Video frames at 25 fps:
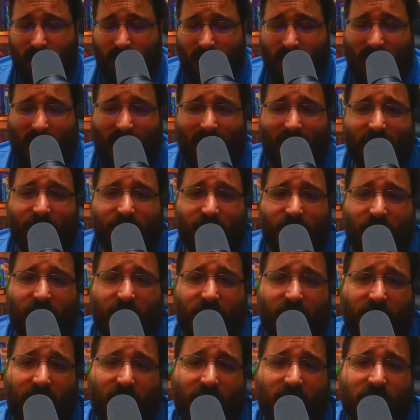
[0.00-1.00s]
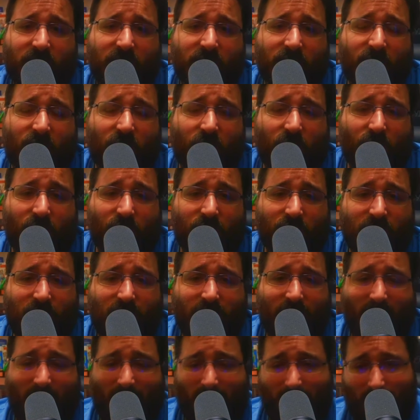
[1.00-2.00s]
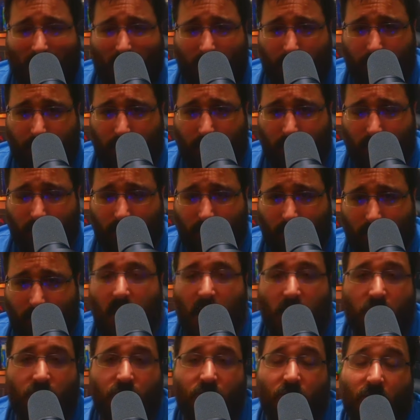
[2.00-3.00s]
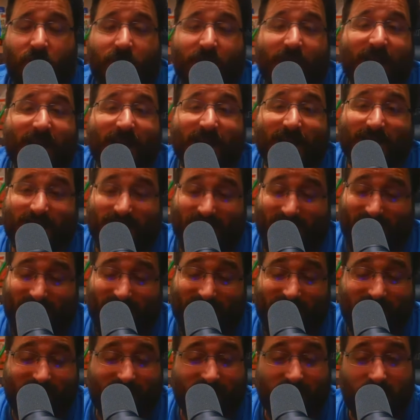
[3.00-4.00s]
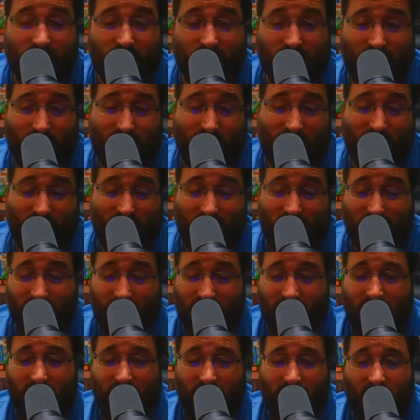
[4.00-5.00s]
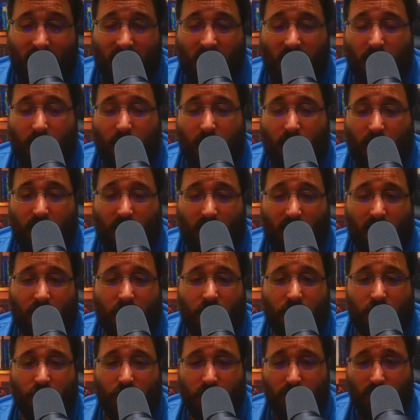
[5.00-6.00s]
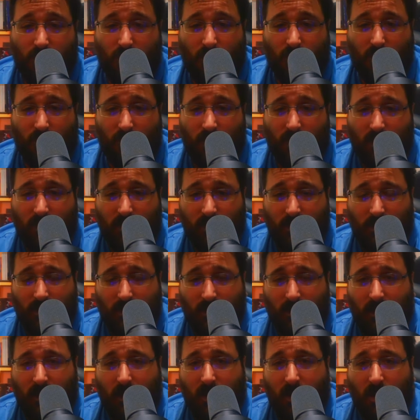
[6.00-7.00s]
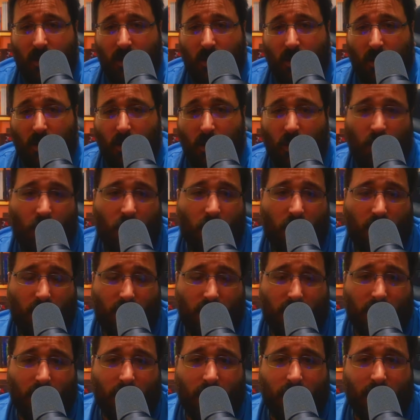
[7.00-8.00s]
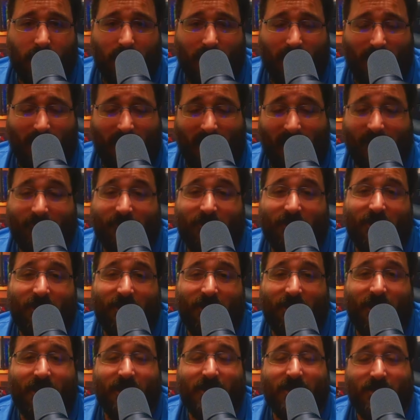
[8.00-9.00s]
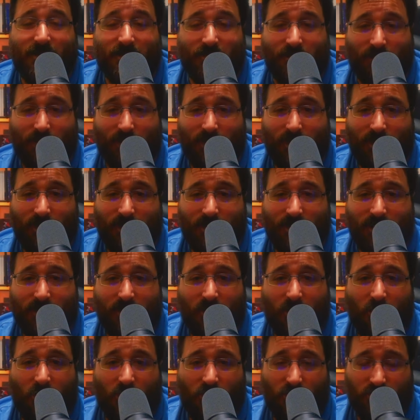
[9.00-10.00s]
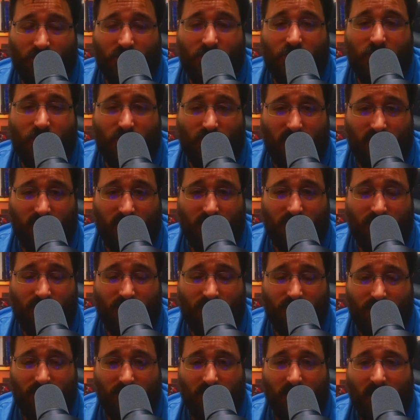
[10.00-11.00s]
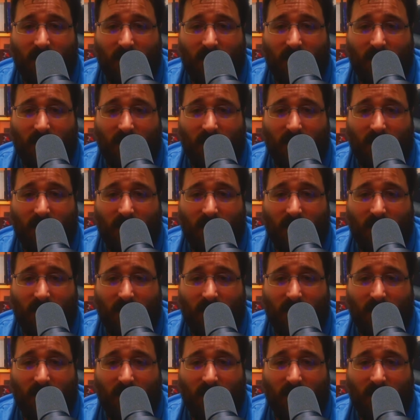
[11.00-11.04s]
the one hundred thousand dollar cap. Not that it's easy to achieve, but I'm sure who earned one hundred thousand dollars on Twitch